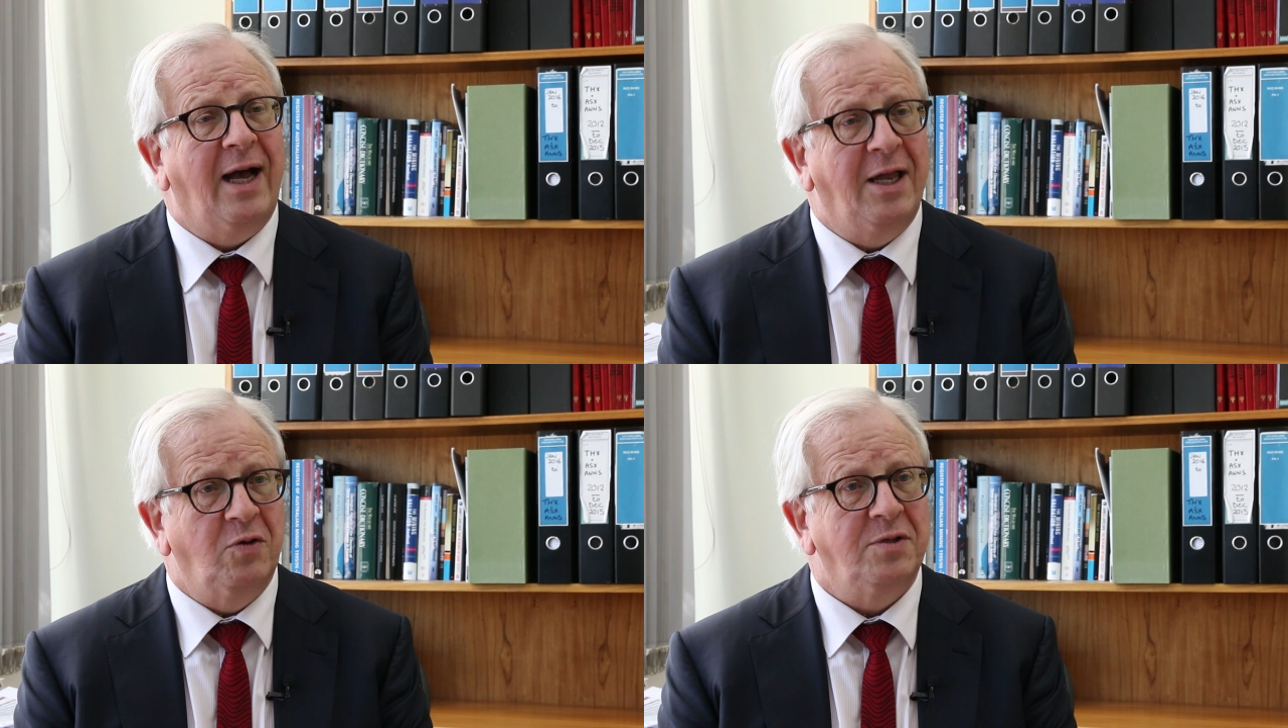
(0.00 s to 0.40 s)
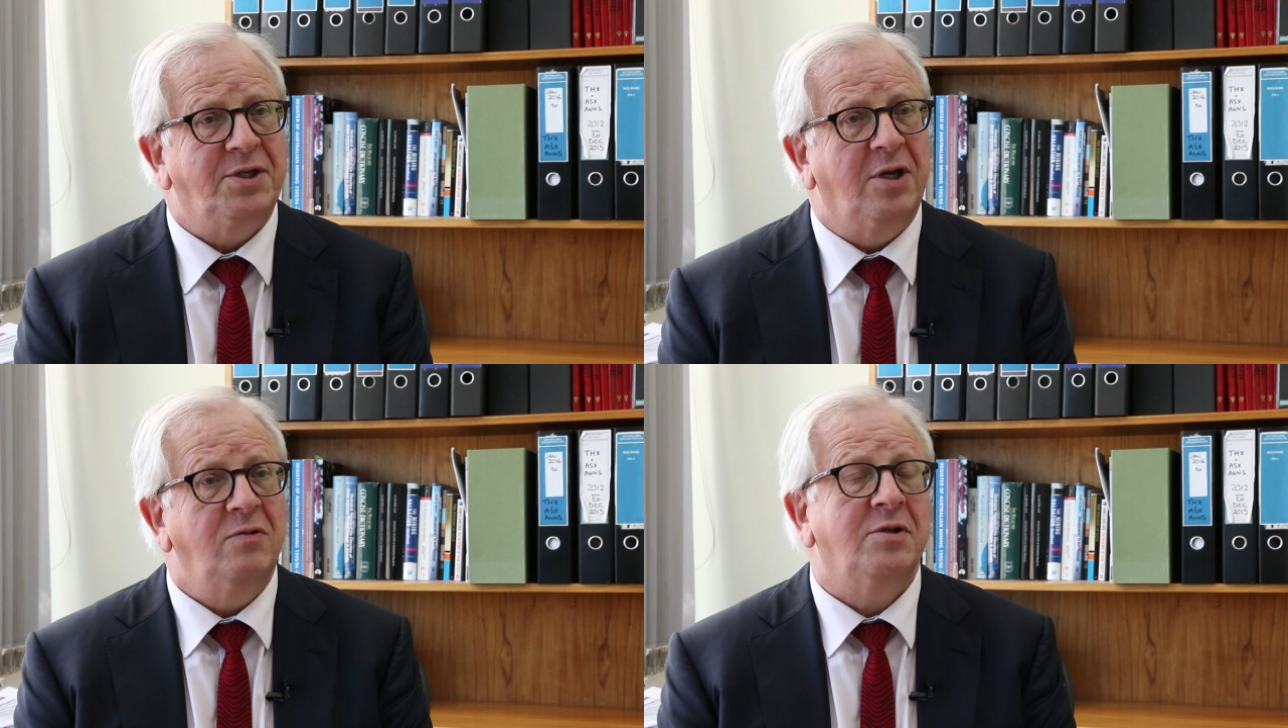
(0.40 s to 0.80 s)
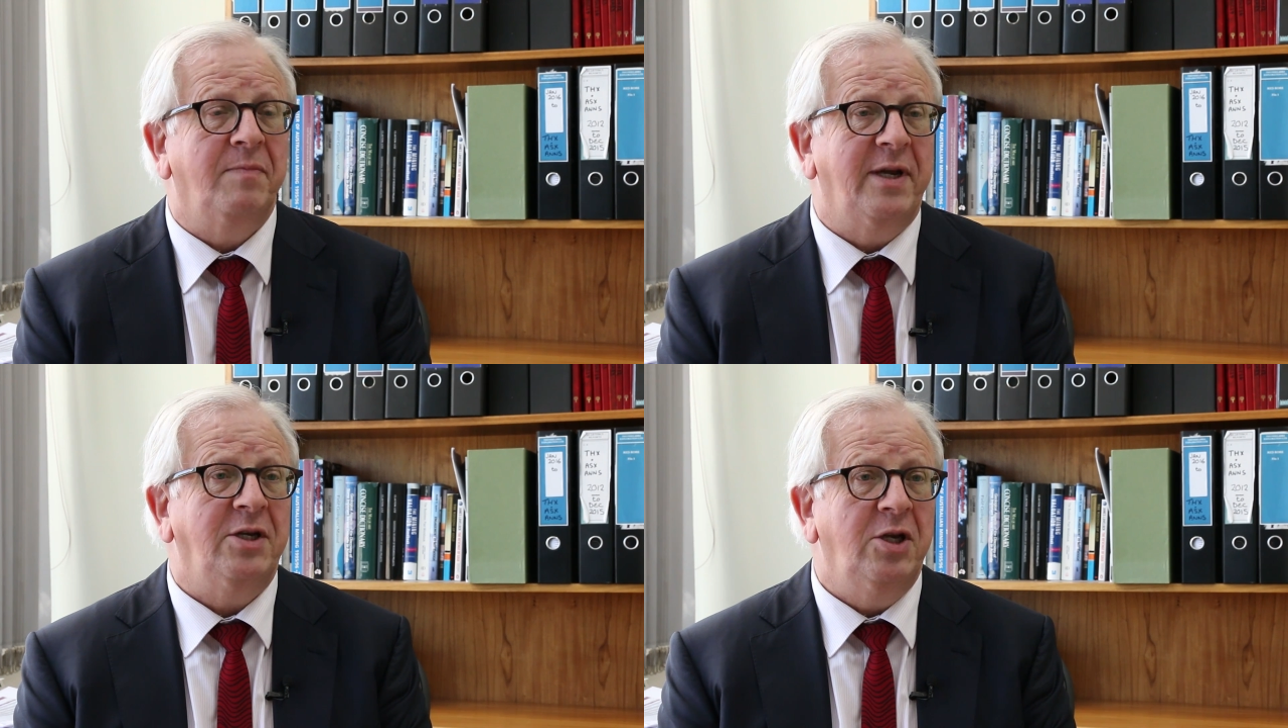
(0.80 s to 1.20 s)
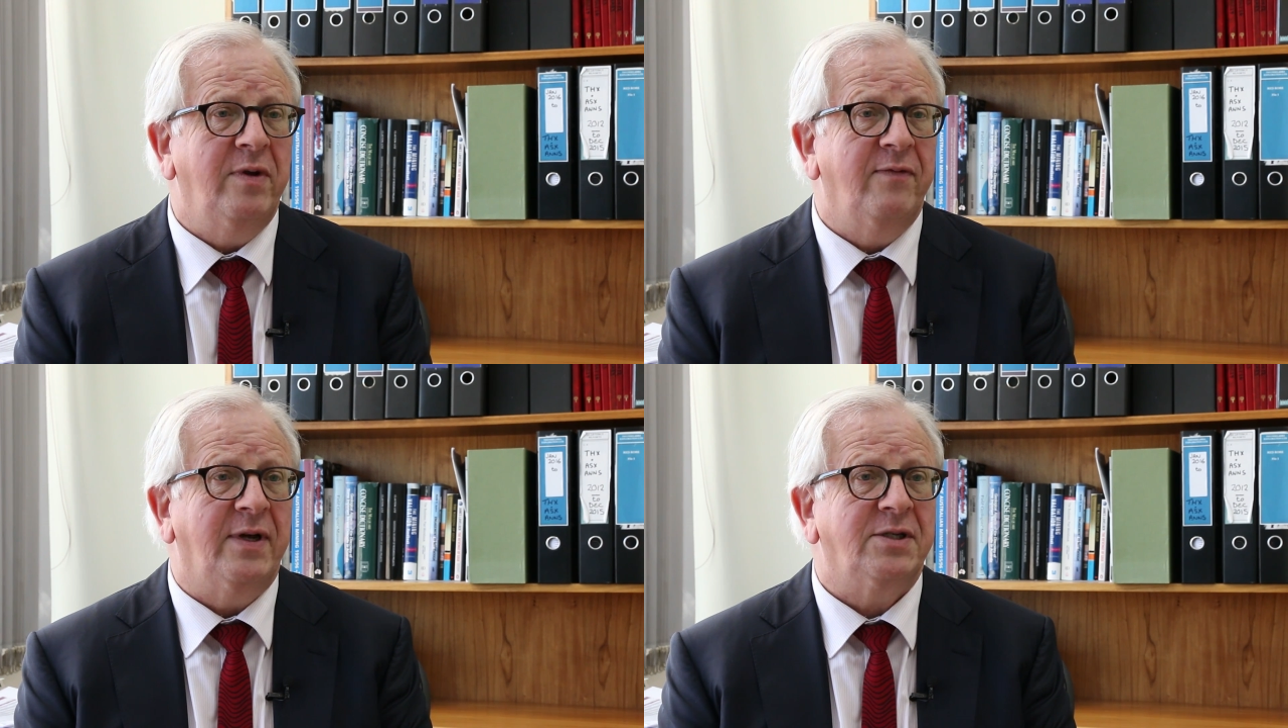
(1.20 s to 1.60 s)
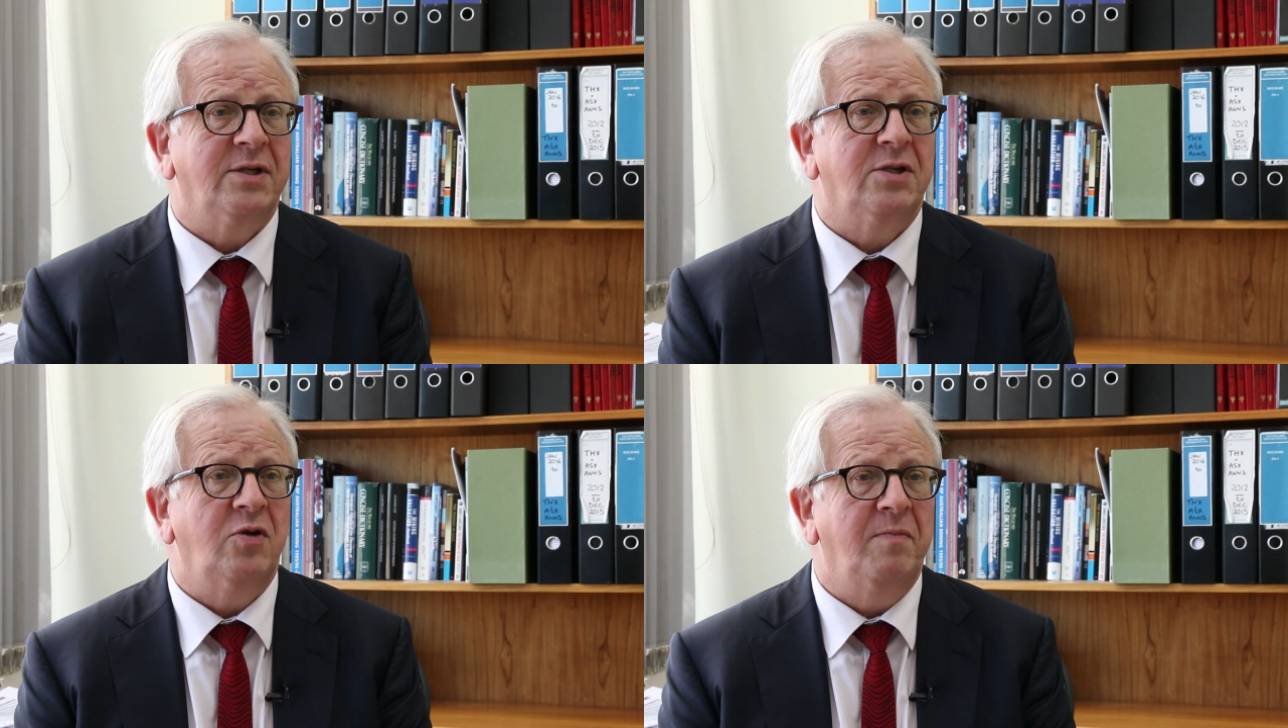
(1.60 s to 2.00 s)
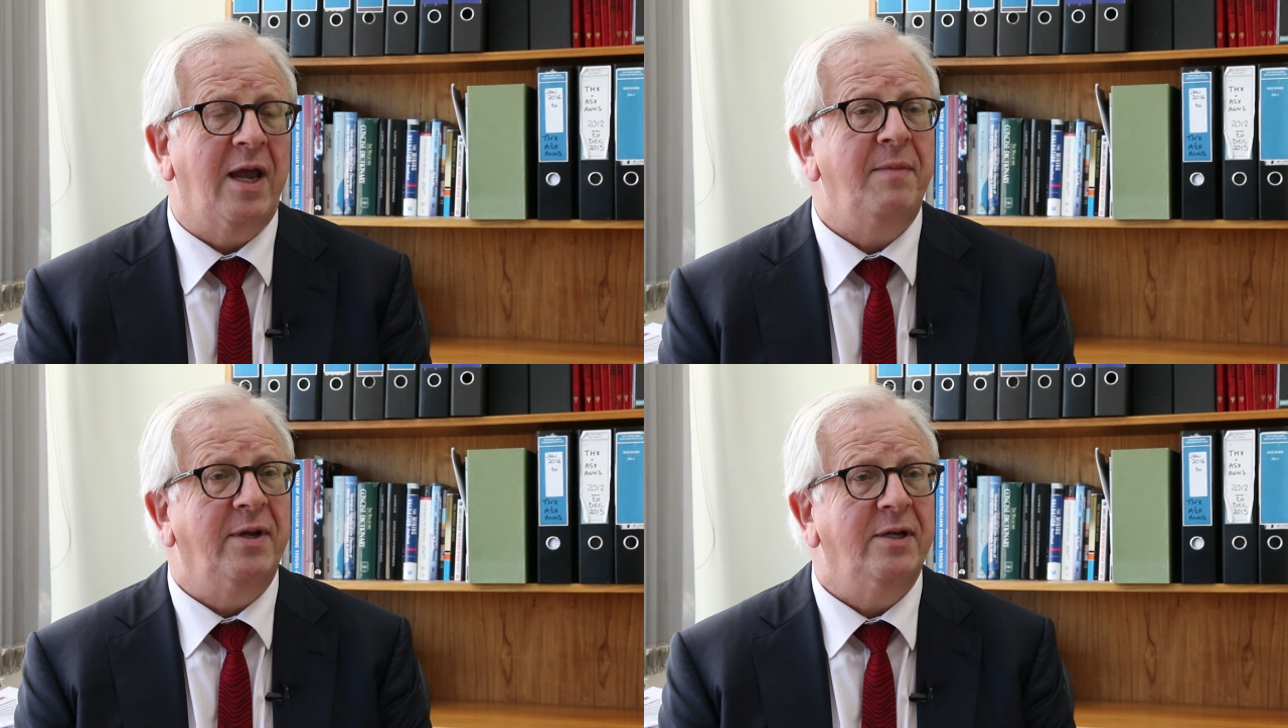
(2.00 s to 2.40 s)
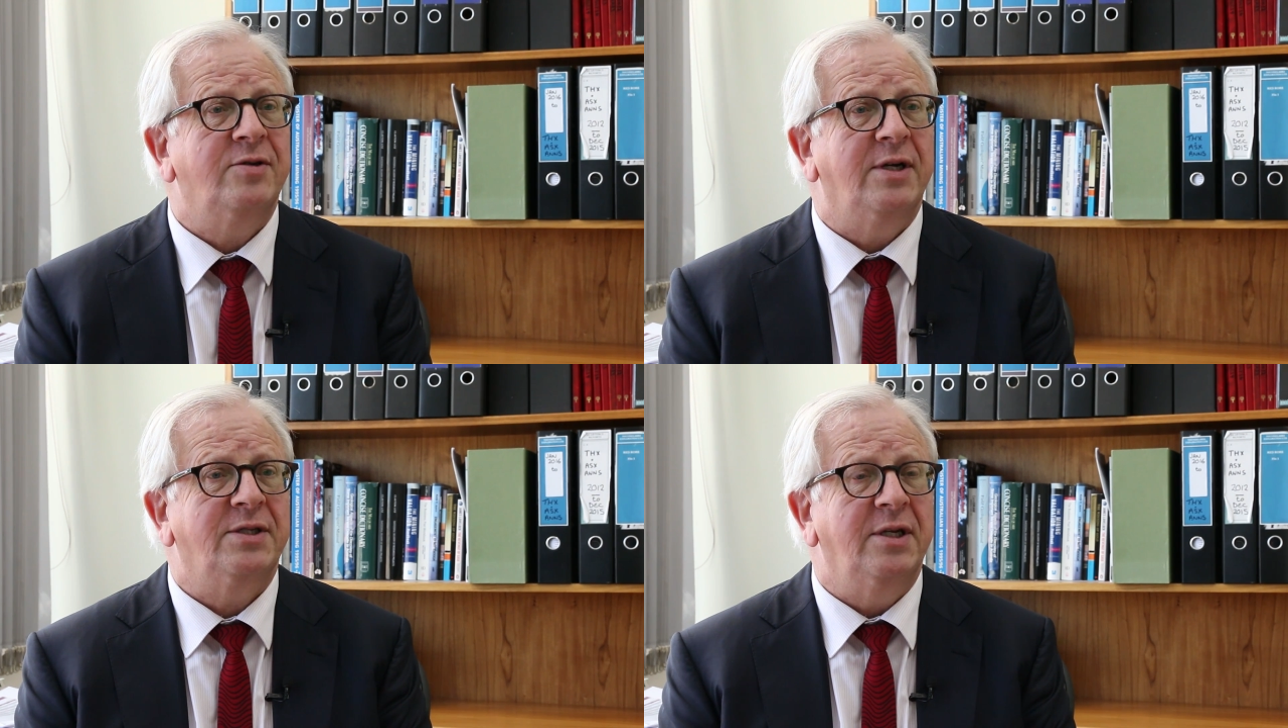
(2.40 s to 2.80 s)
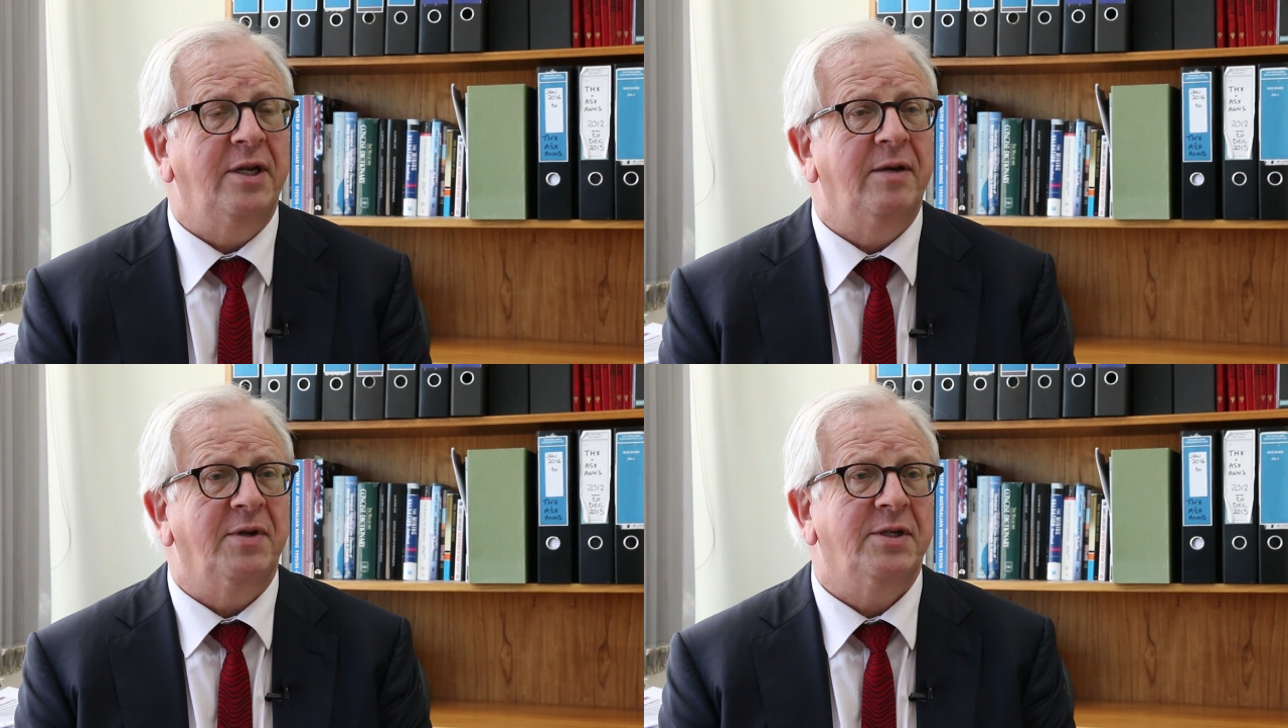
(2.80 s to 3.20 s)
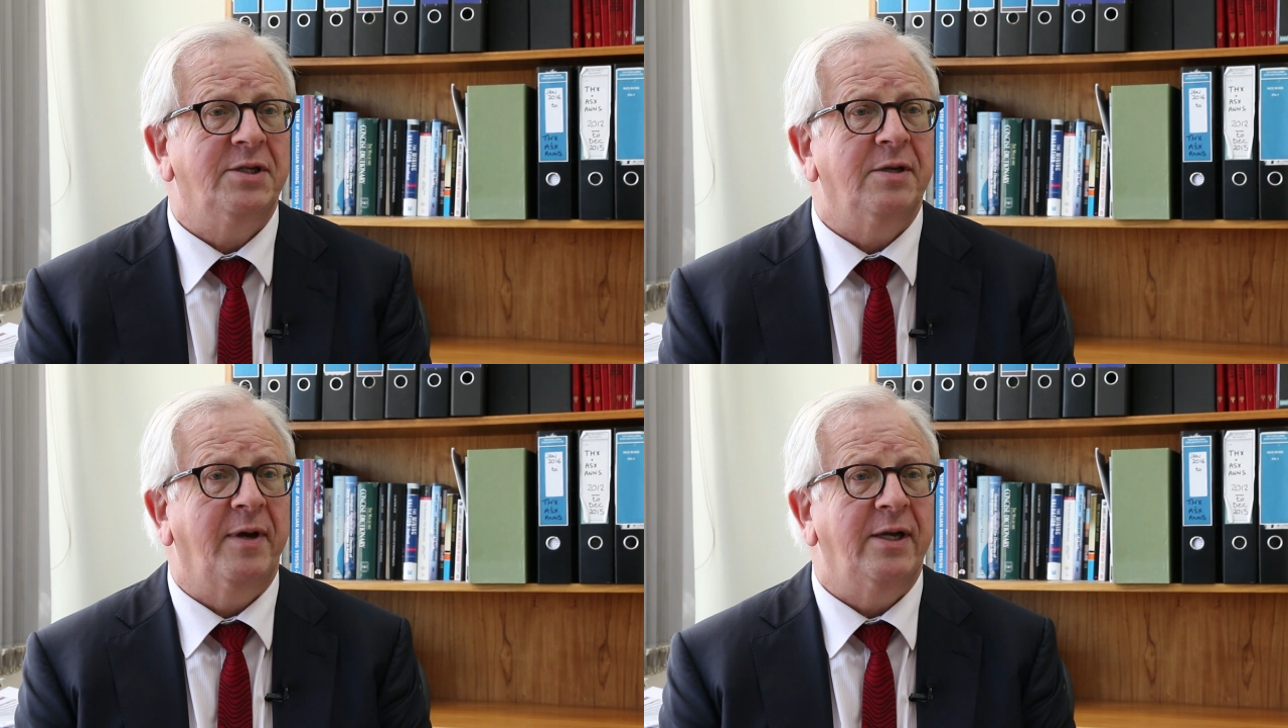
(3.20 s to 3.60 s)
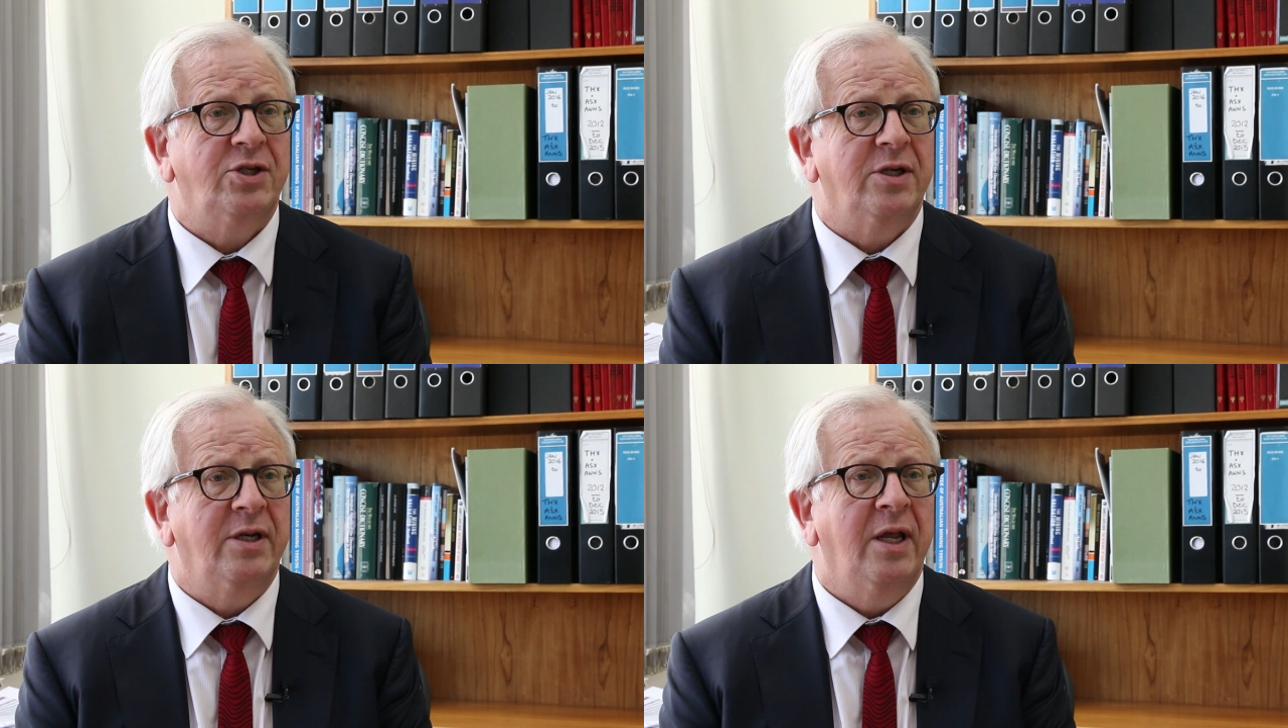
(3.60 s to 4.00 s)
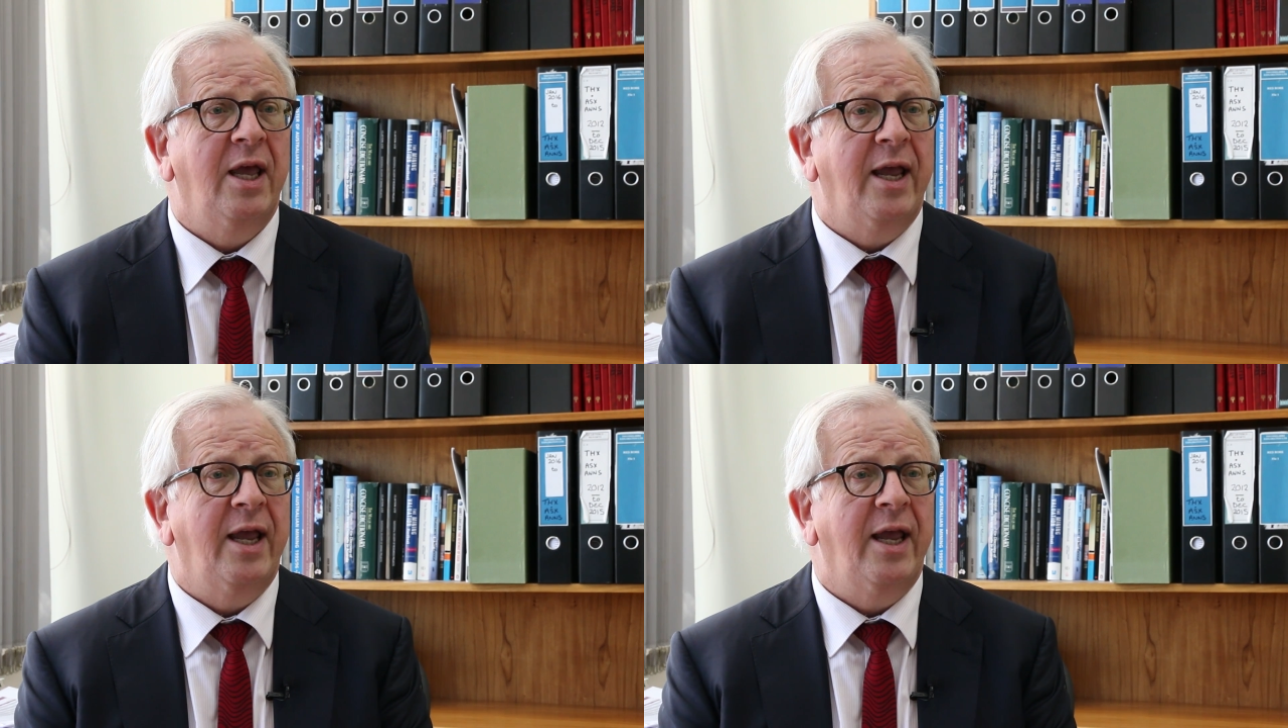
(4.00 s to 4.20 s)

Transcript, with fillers: and also to meet new investors who may be interested in participation